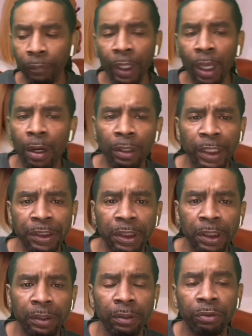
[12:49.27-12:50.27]
all that
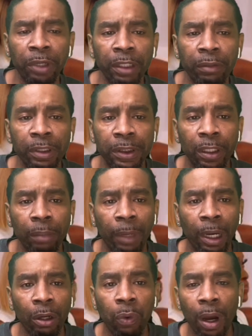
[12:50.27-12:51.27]
shit Gregory said
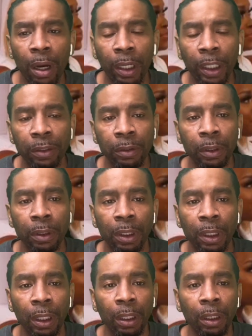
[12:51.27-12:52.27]
about Quad,
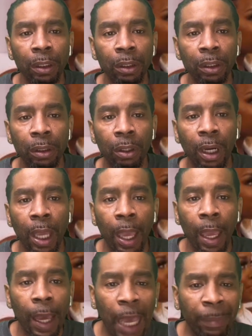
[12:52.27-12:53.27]
you know,
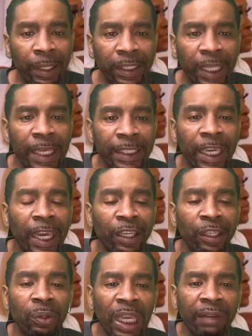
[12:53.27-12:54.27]
I've been taking care of
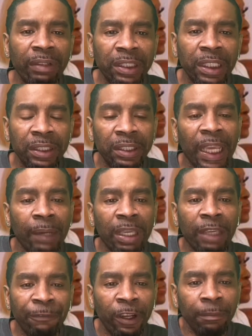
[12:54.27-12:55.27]
you ever since the day
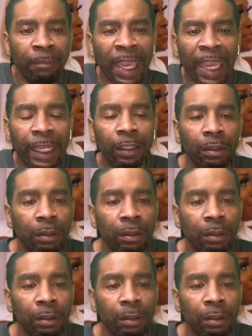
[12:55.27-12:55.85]
we first met.